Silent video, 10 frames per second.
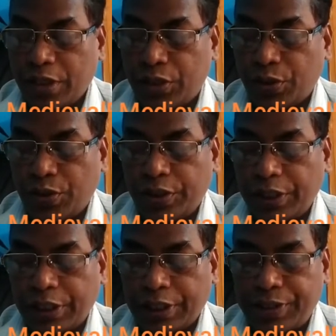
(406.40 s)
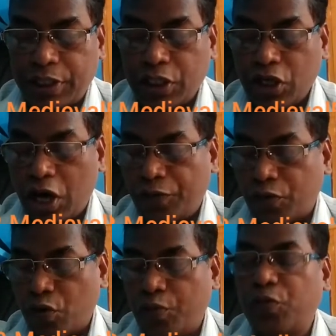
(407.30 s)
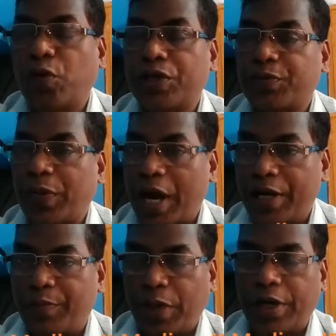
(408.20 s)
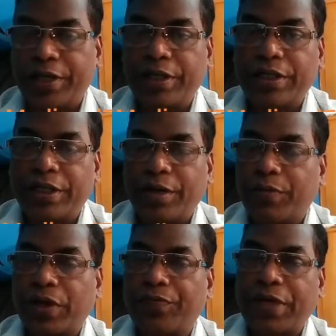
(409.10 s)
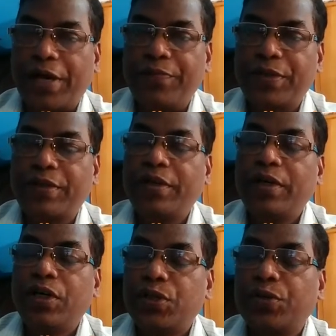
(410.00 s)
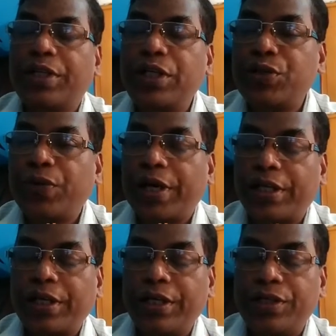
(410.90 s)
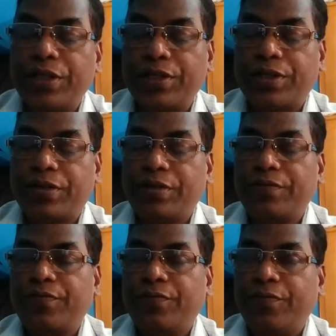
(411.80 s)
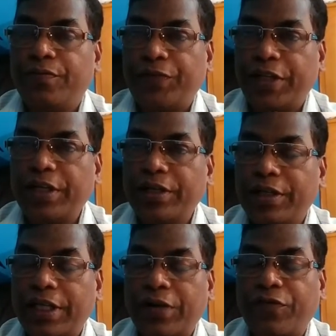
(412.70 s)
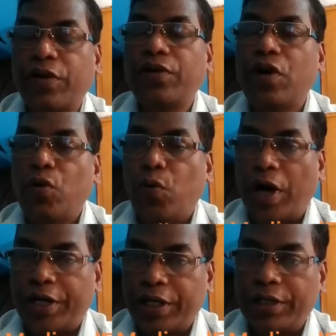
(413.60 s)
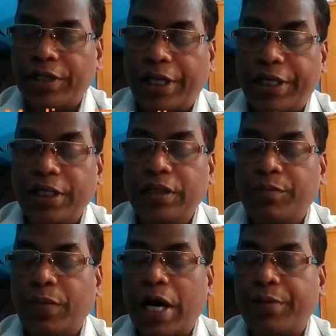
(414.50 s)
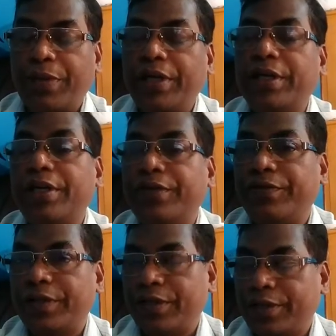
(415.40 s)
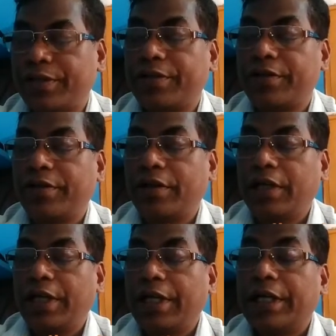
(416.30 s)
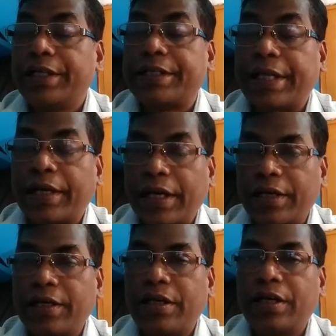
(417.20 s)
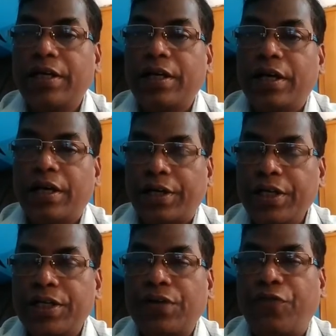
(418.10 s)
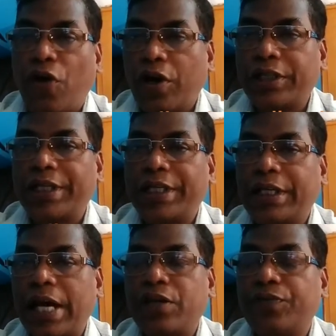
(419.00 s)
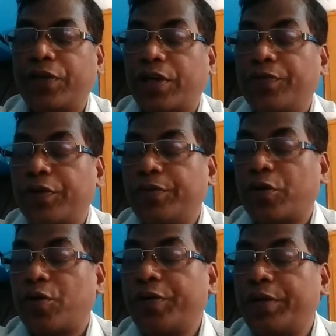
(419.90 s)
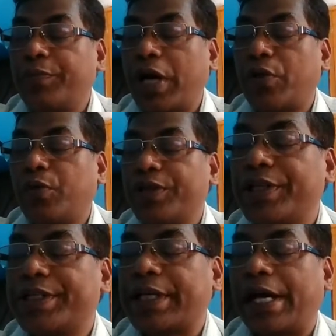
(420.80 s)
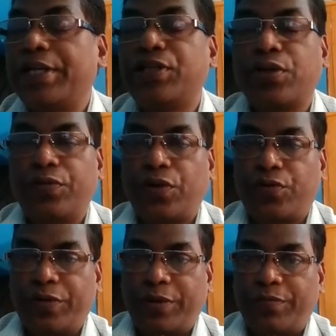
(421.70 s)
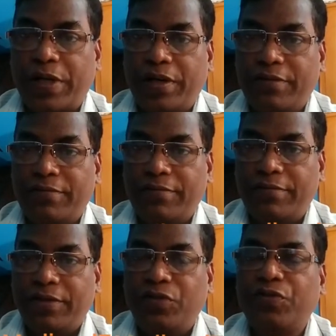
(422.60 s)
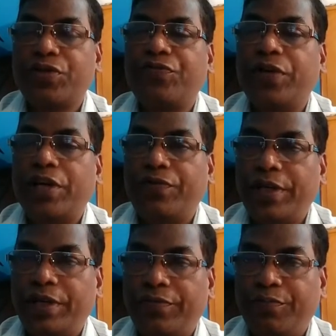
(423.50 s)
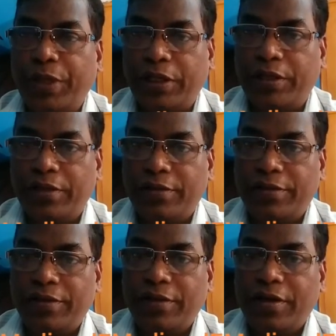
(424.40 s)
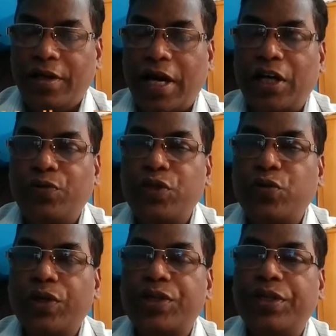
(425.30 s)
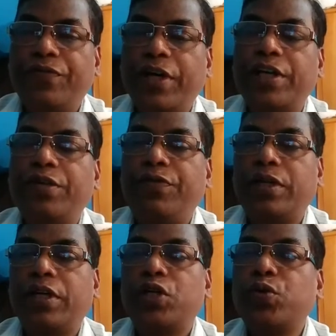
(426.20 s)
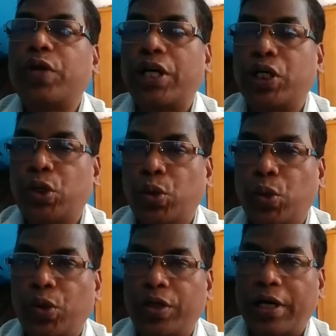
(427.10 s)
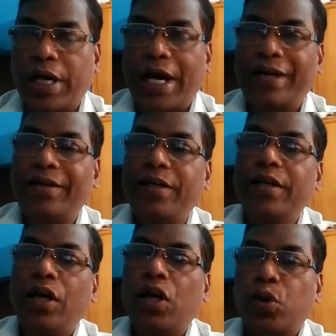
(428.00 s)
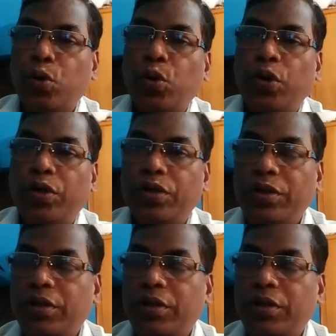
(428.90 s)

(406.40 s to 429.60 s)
So the city of Rome was plundered a number of times. So these were the reasons. Therefore, under the heading barbarian invasions. Second reason for the decline of the Roman Empire the size of the Roman Empire. It was very big, and which was very difficult to control and rule